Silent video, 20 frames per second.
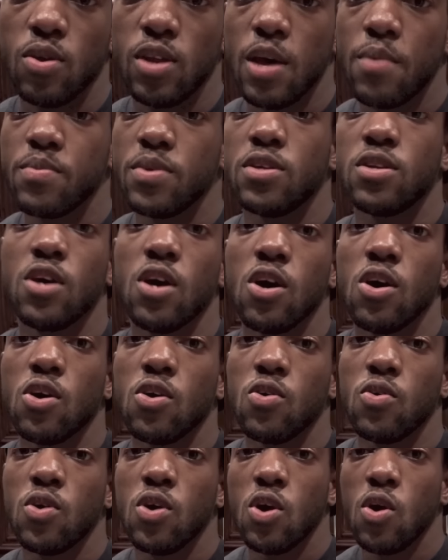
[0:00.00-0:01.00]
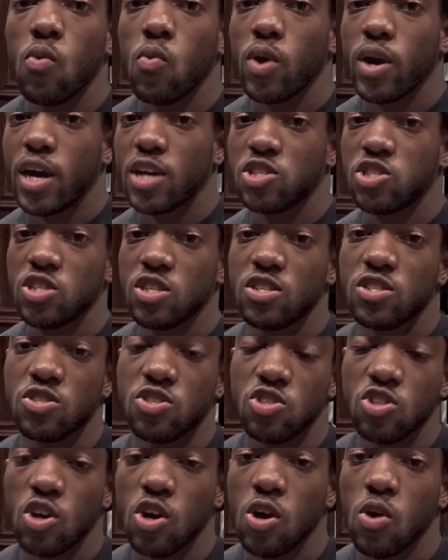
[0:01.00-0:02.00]
Let me know what I shouldn't
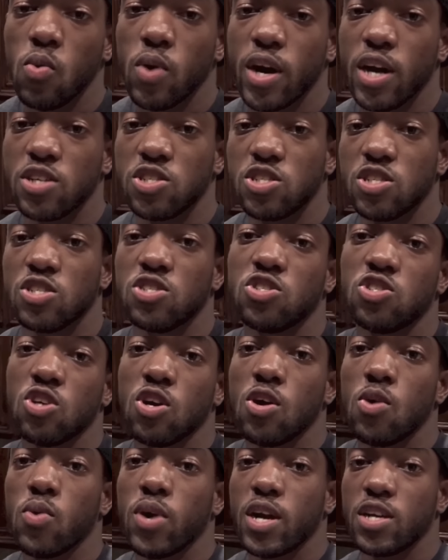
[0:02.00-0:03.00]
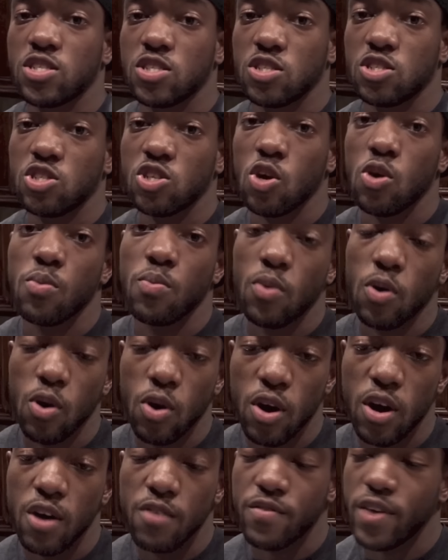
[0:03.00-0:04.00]
show, what I should show, what I should show
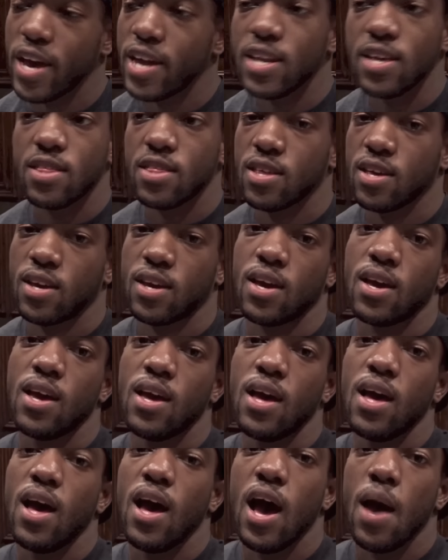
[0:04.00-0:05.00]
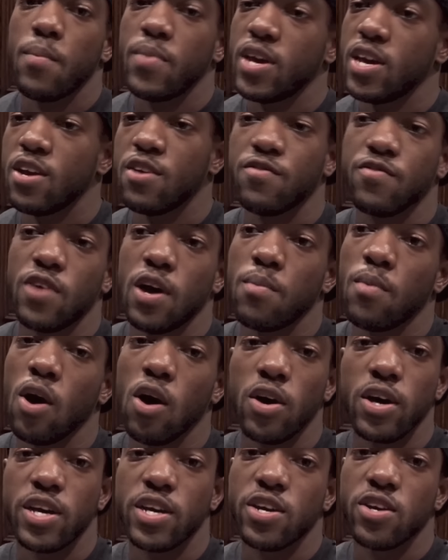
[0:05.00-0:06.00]
more of, anything. I'm
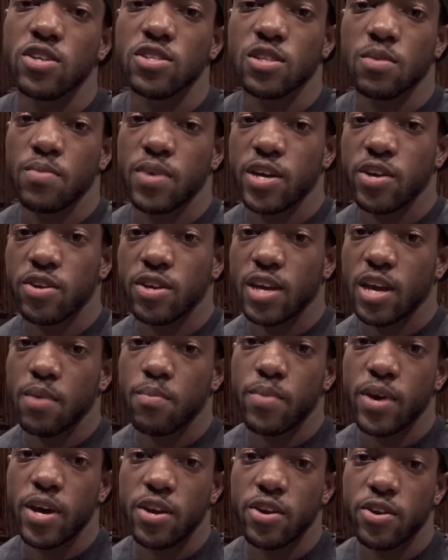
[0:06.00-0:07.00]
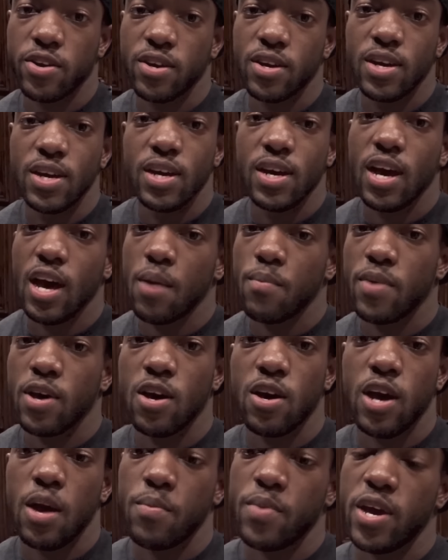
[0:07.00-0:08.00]
all ears. I'm here to get better.
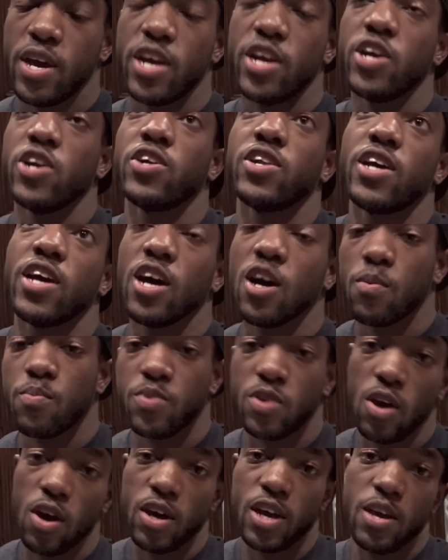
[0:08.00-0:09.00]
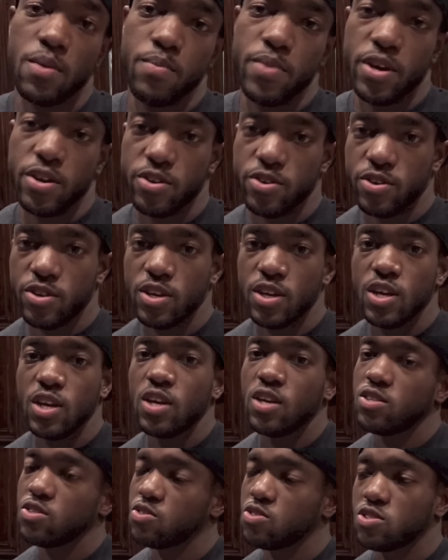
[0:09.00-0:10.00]
I'm here to help y'all get better.
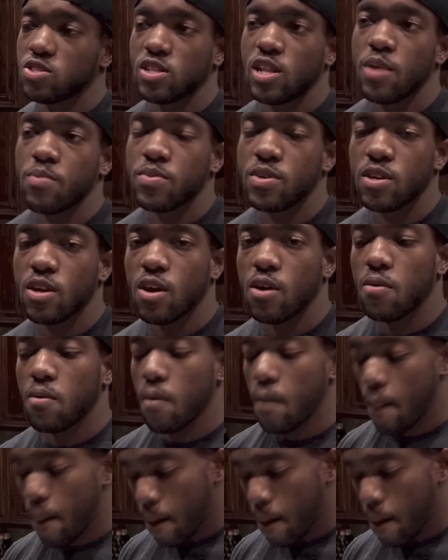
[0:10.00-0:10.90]
So just let me know.